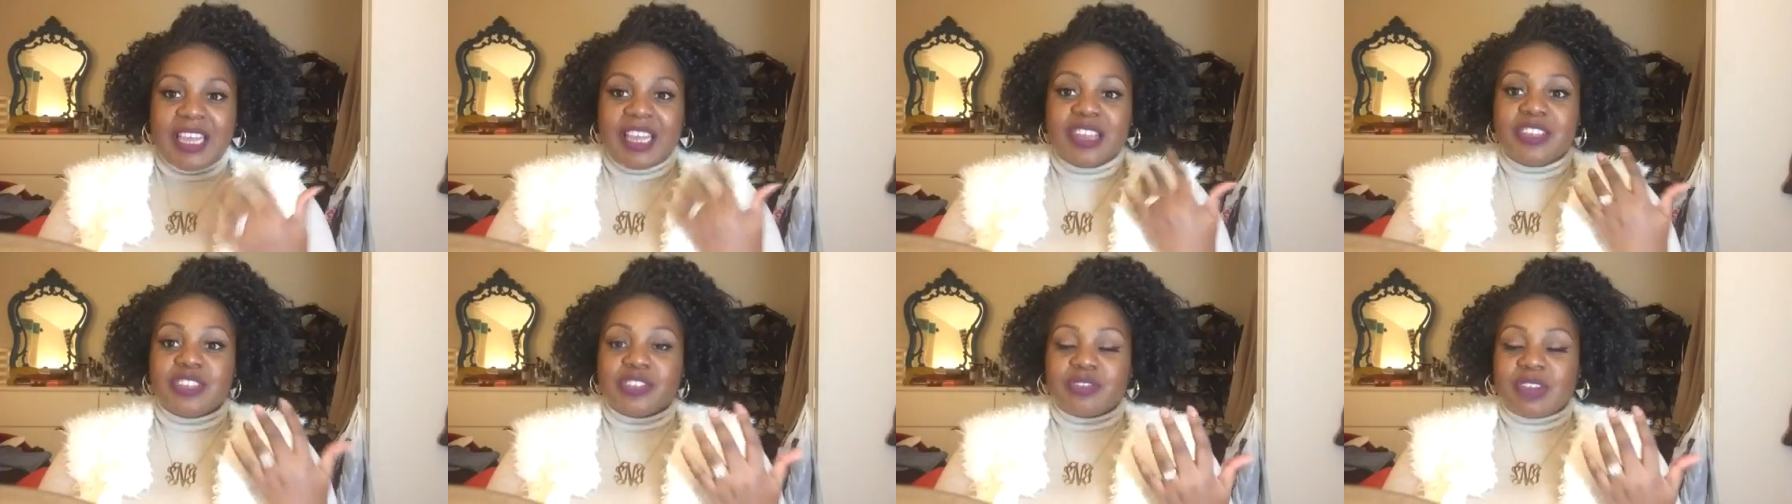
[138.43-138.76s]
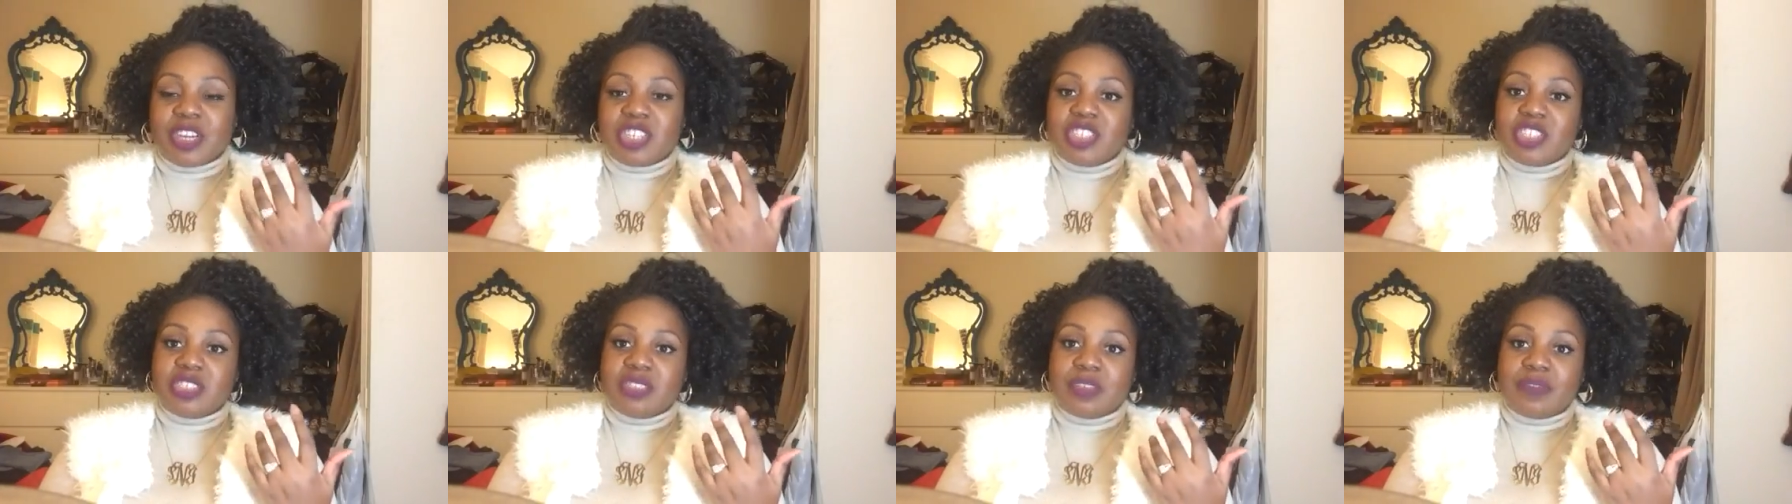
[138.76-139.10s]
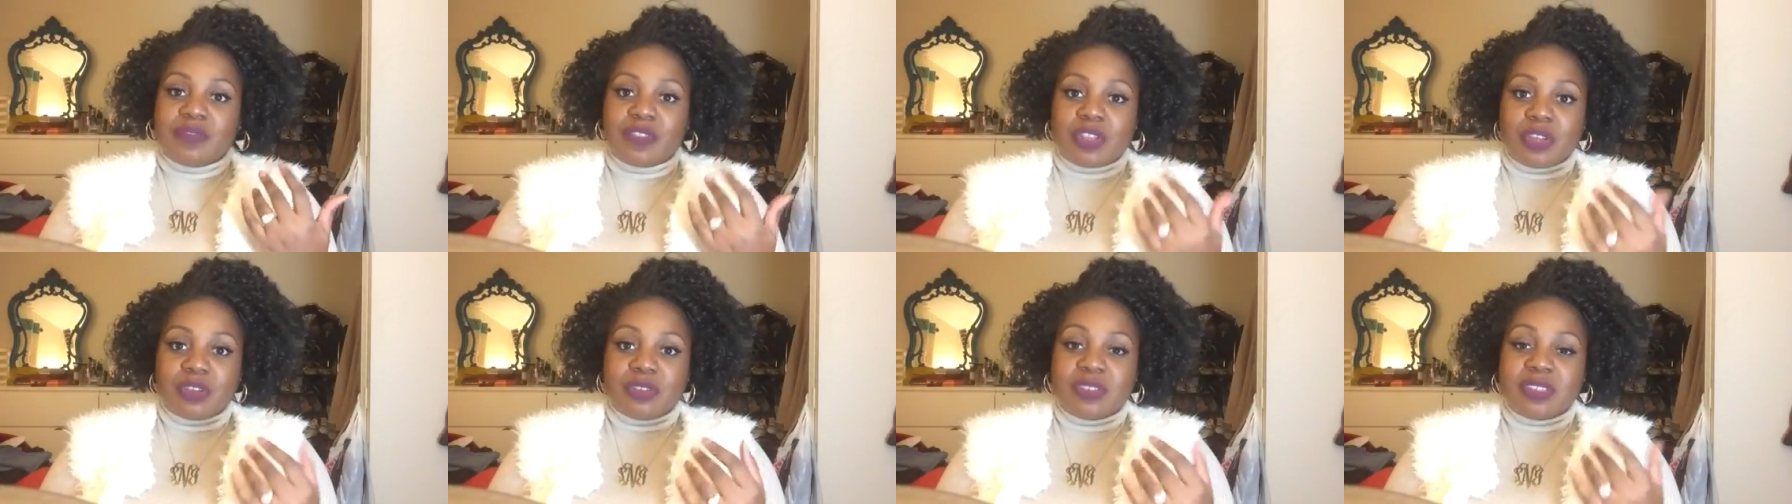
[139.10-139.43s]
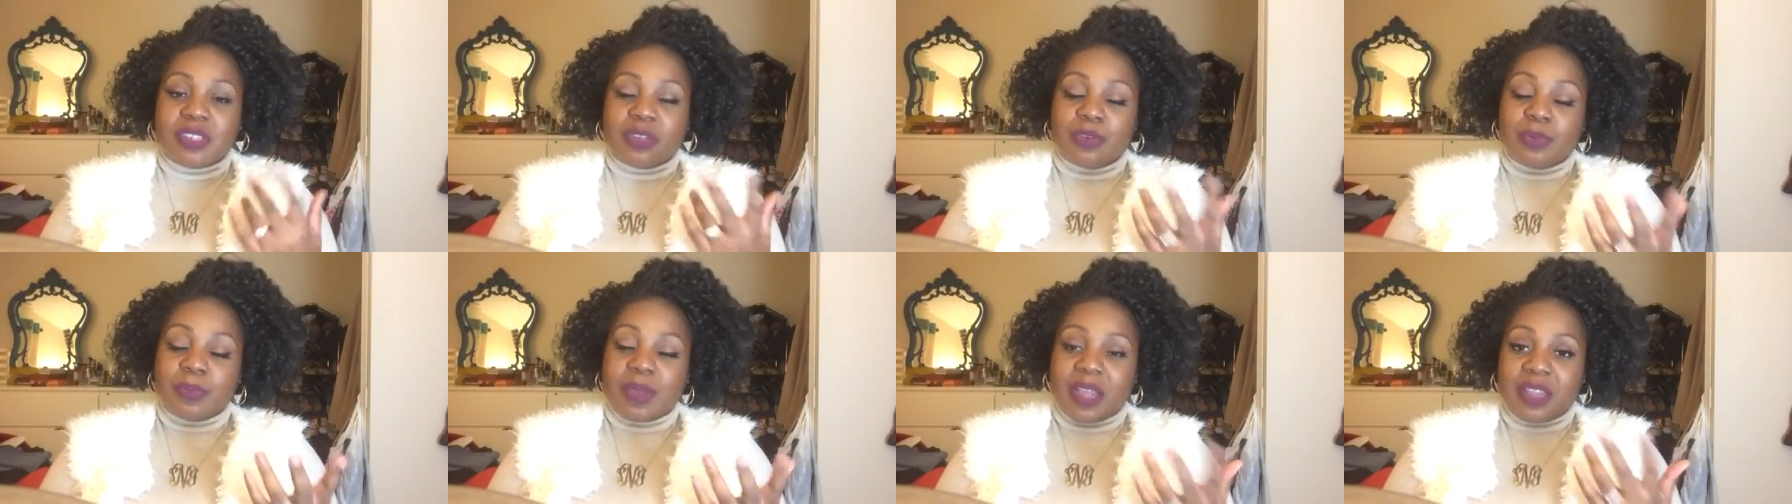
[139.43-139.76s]
and directions of
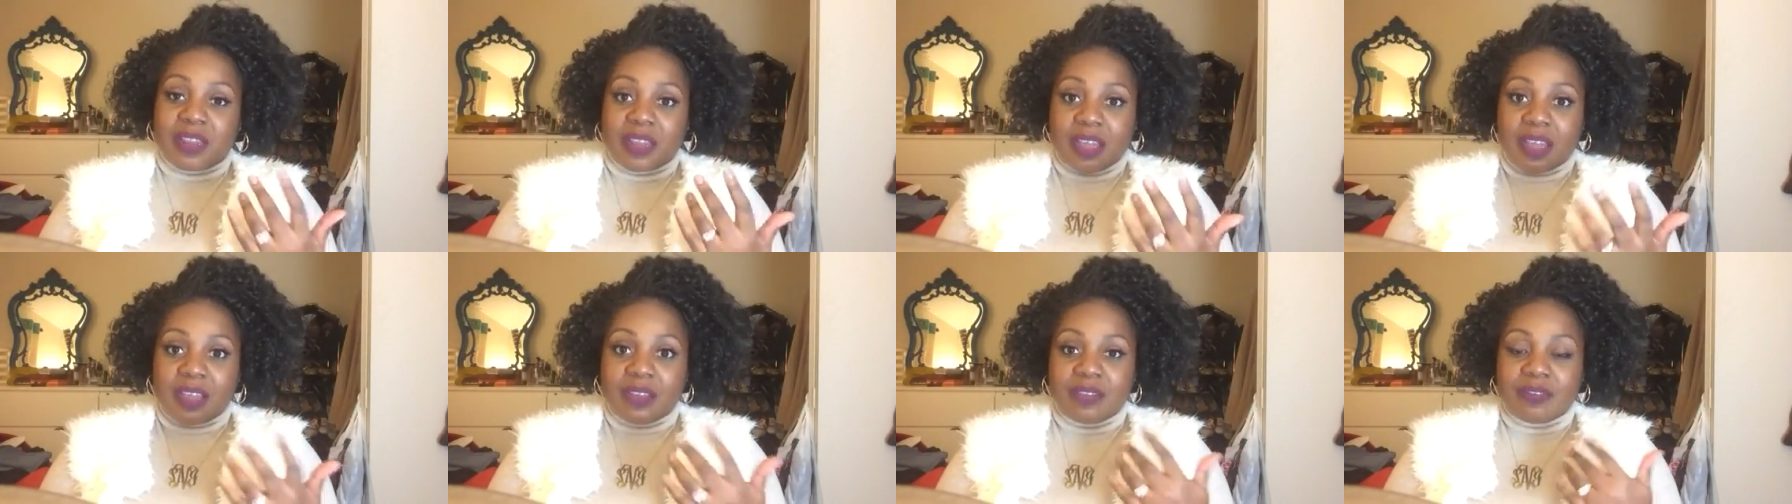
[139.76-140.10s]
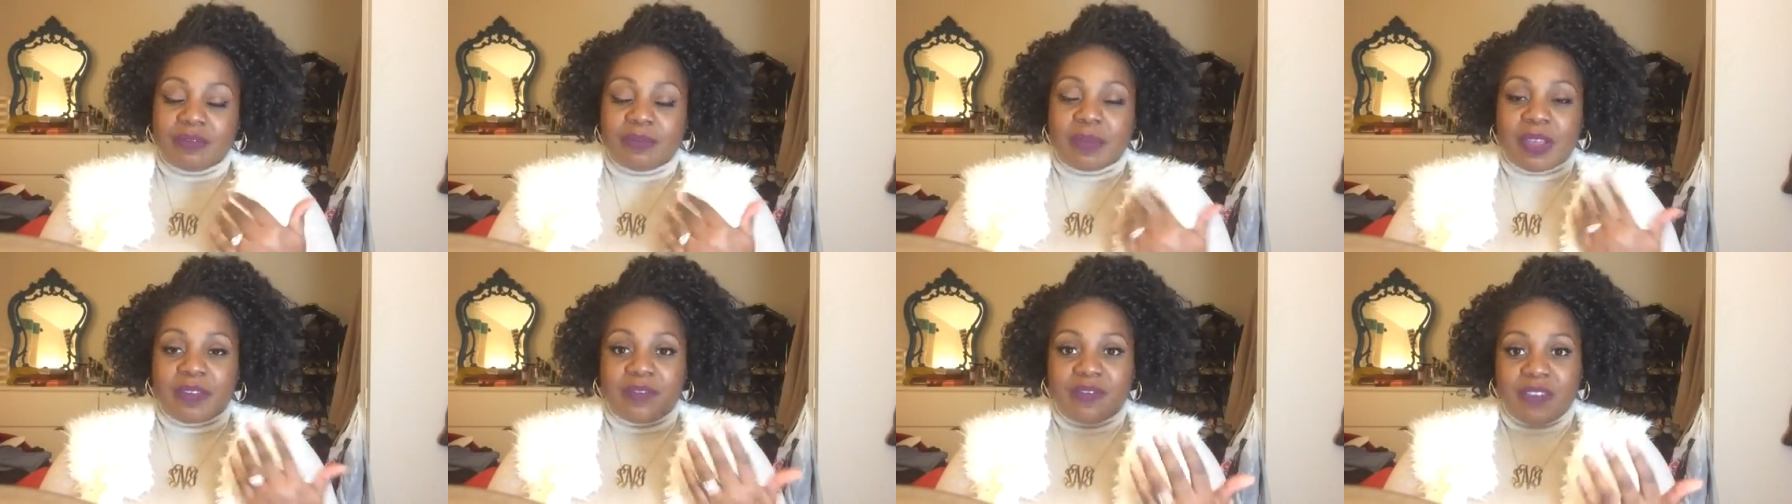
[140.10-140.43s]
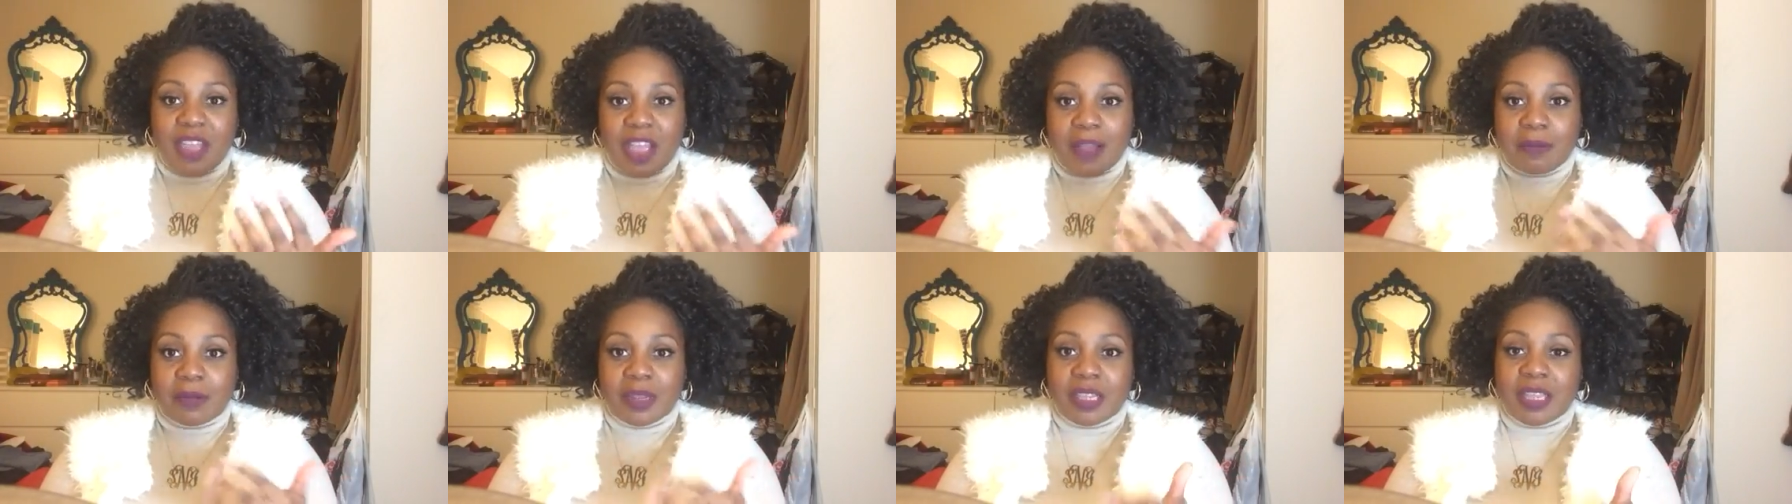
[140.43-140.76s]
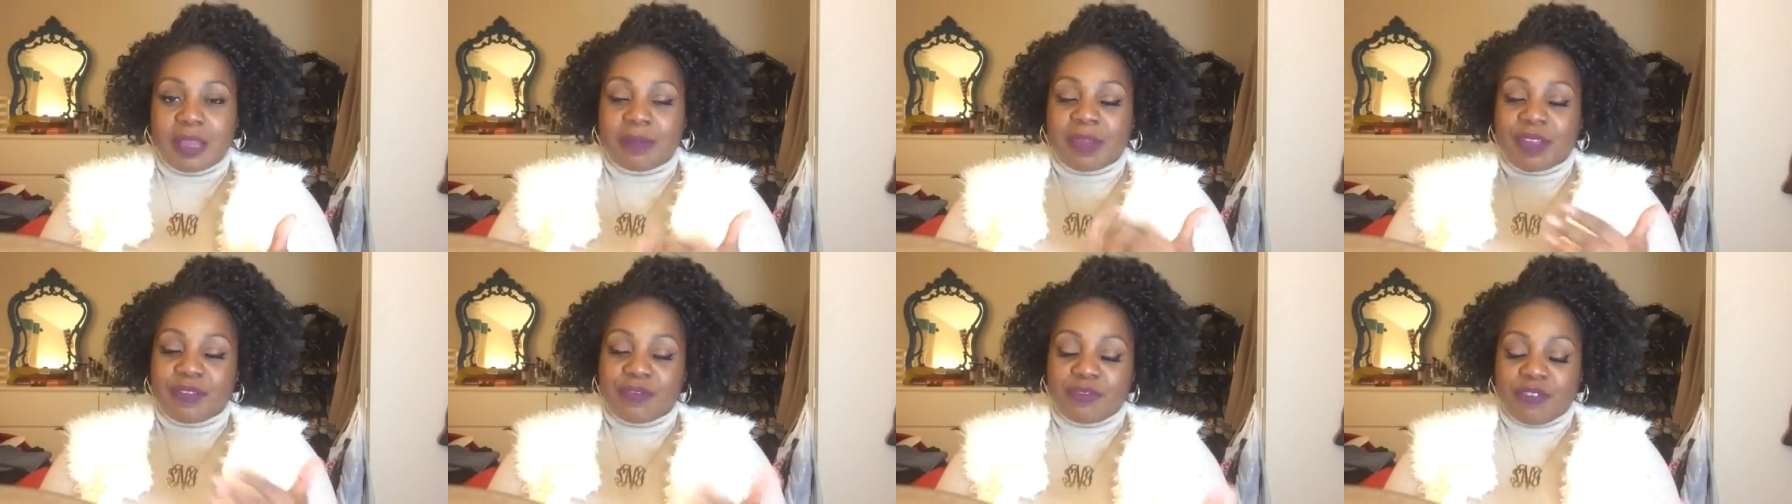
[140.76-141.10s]
those whom I love, my
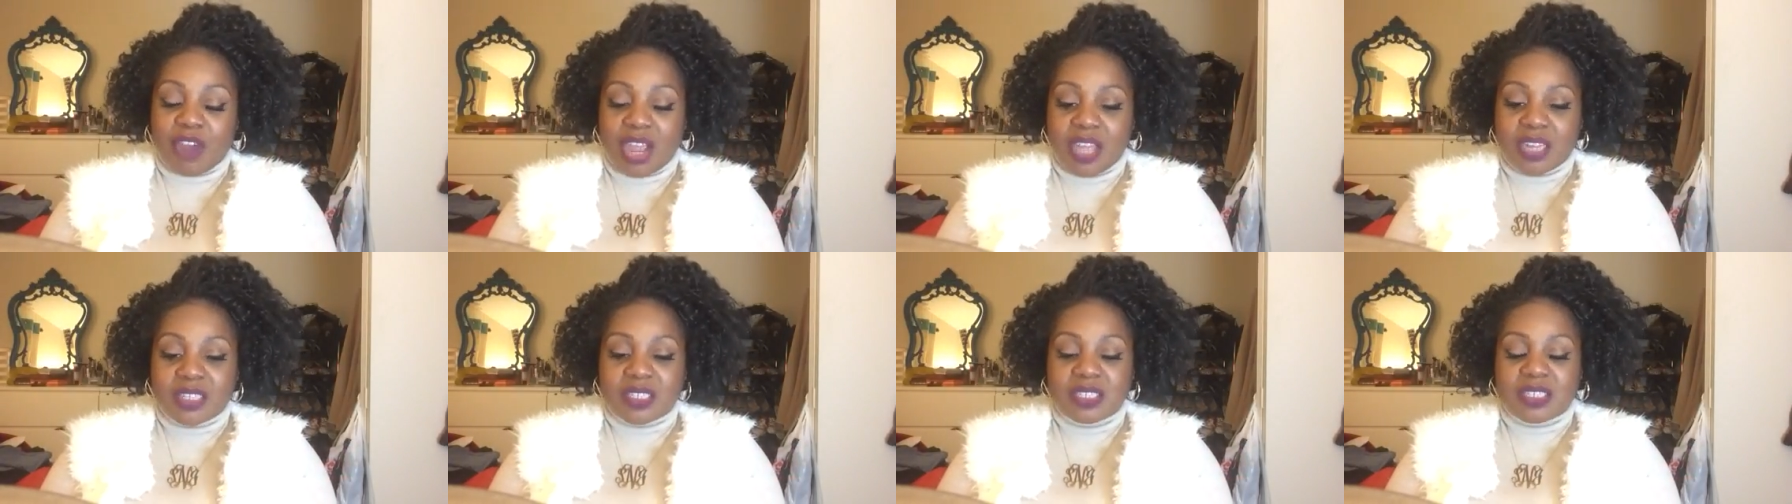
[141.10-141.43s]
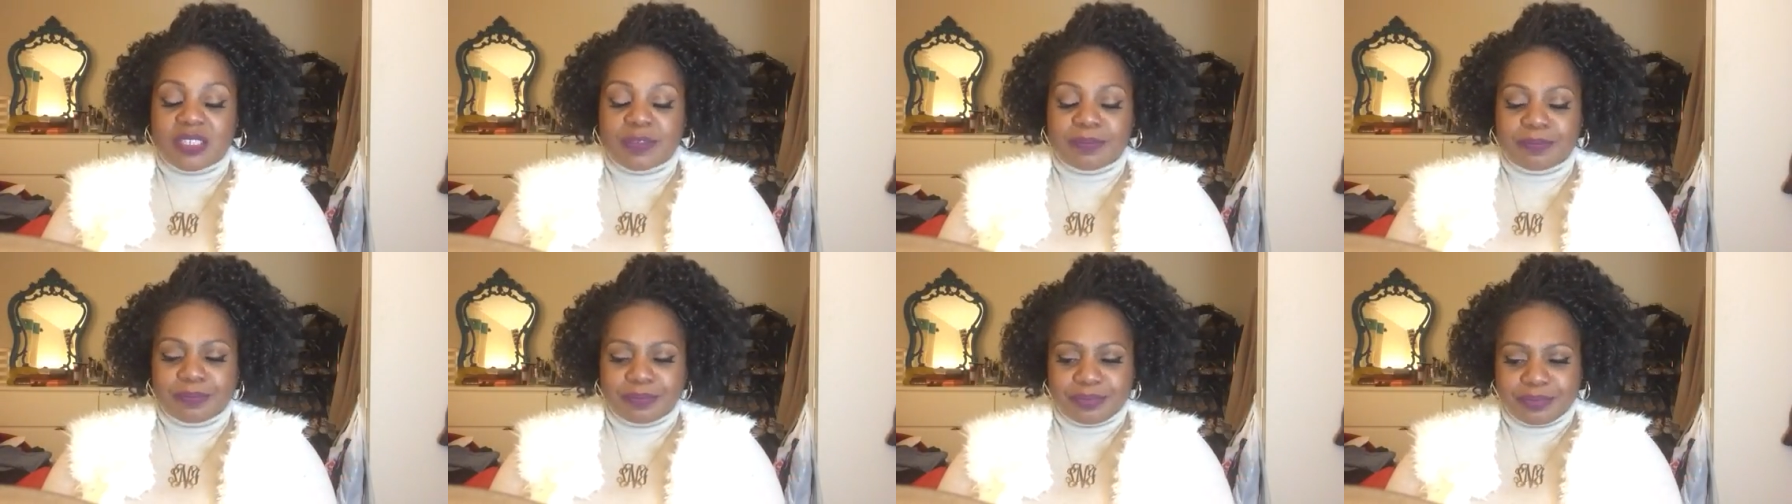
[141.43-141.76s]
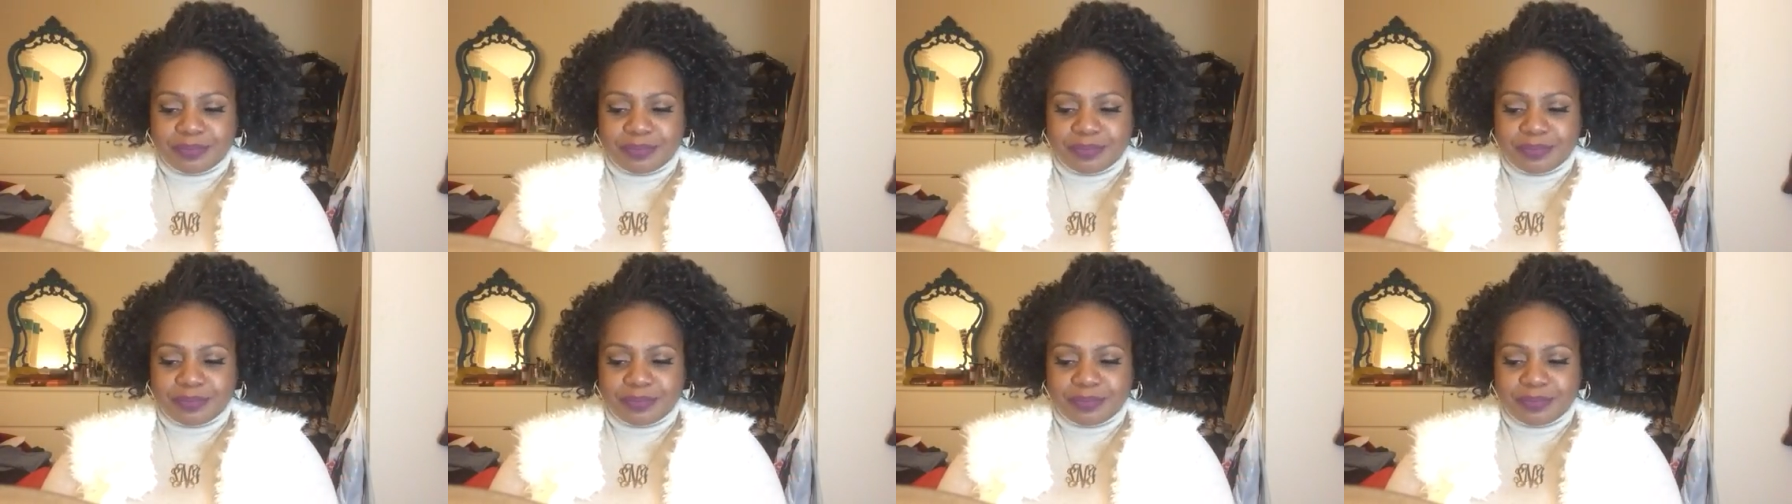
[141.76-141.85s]
family, my friends.